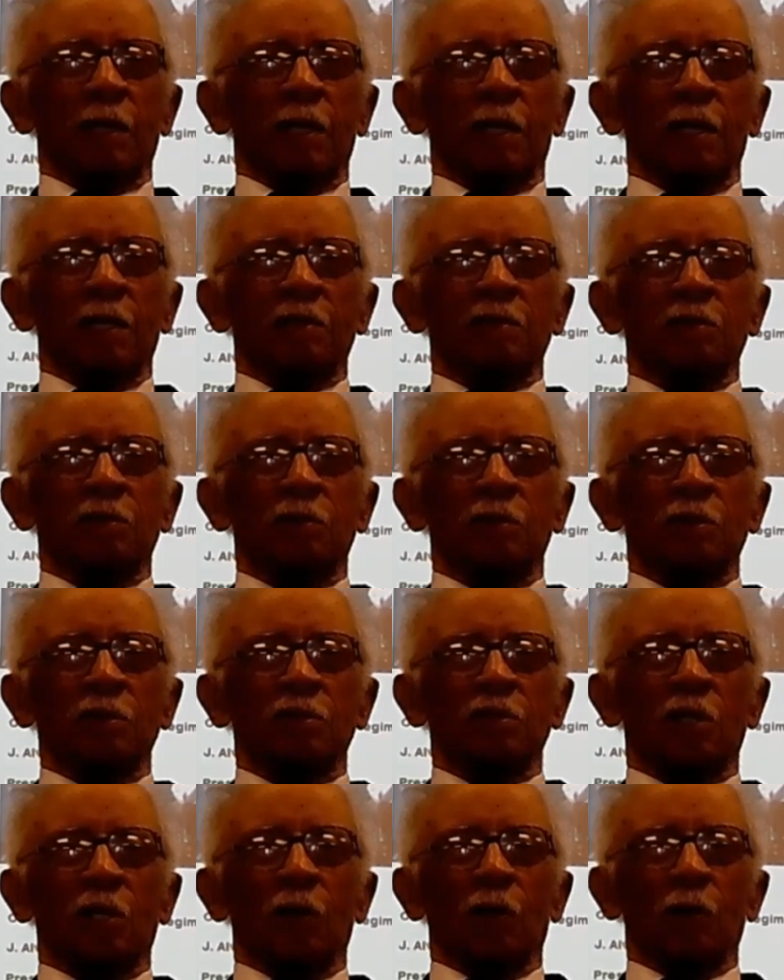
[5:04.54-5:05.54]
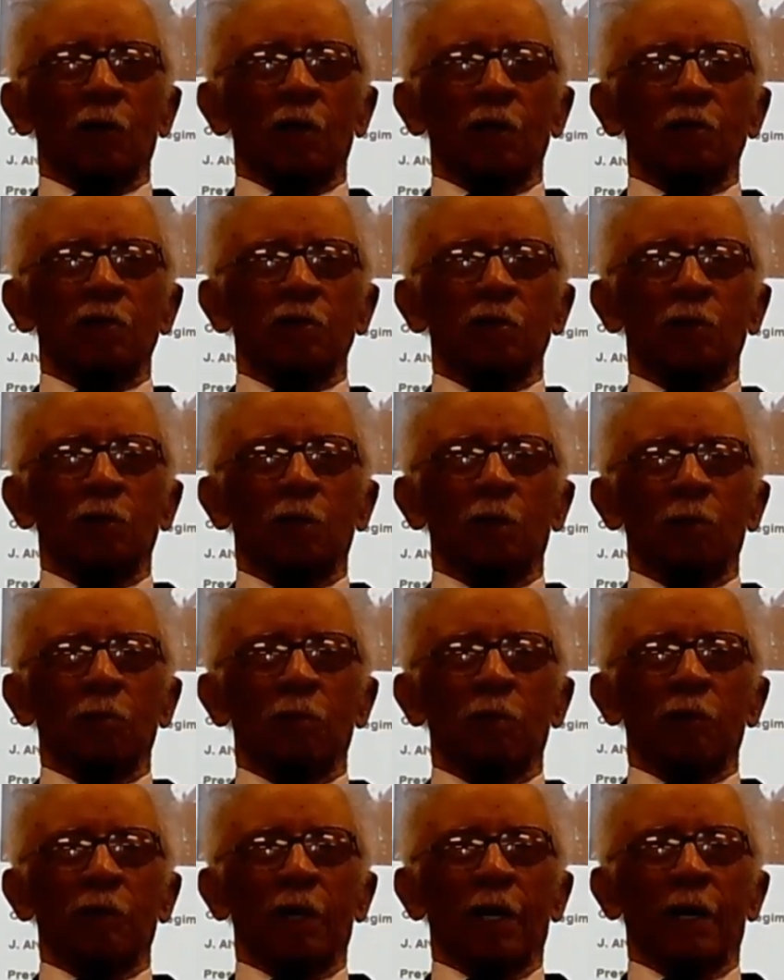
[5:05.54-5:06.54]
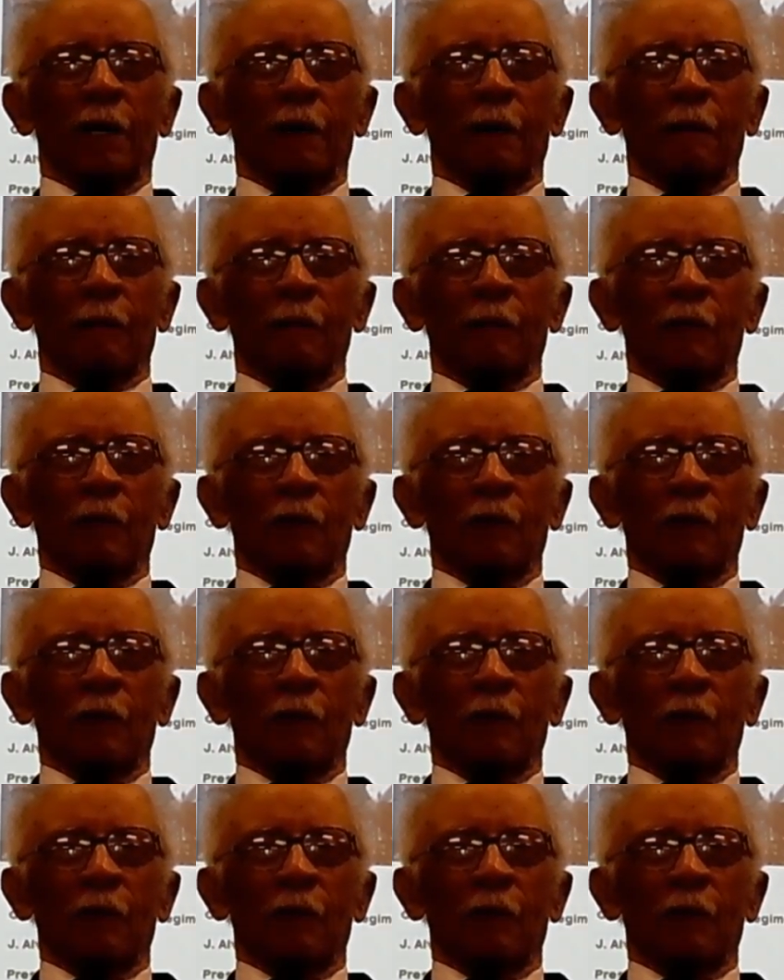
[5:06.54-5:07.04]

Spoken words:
and guess who escorted 2 of them around?